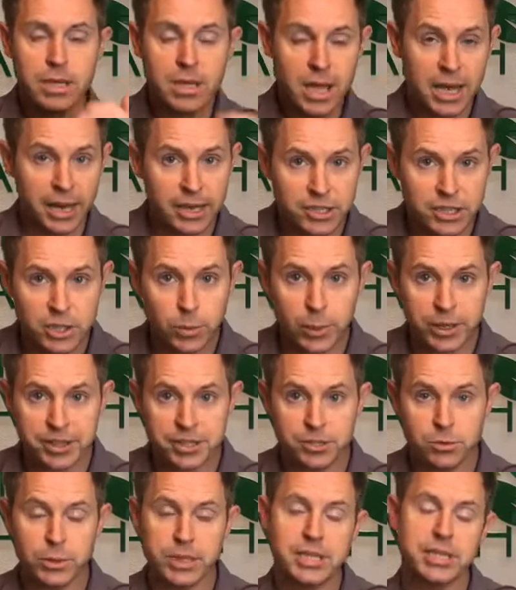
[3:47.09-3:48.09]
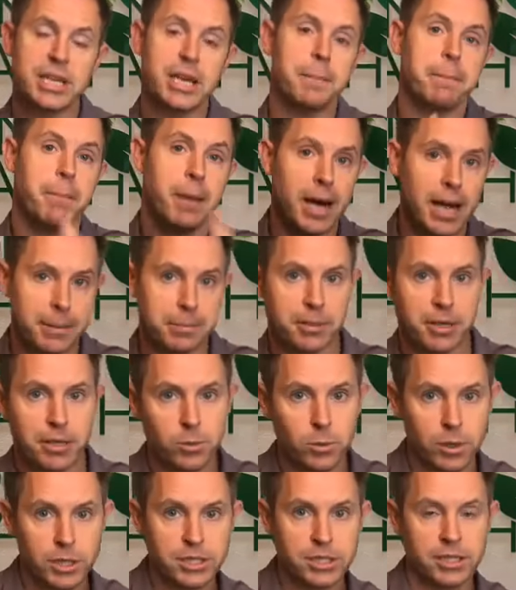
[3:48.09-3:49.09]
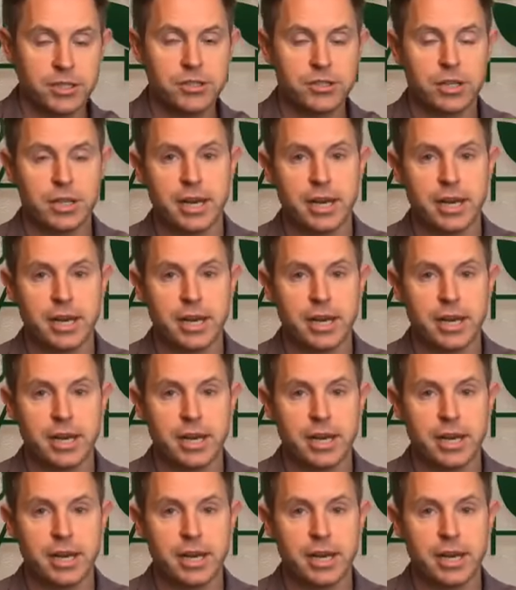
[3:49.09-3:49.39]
actually went this week to get my blood work done so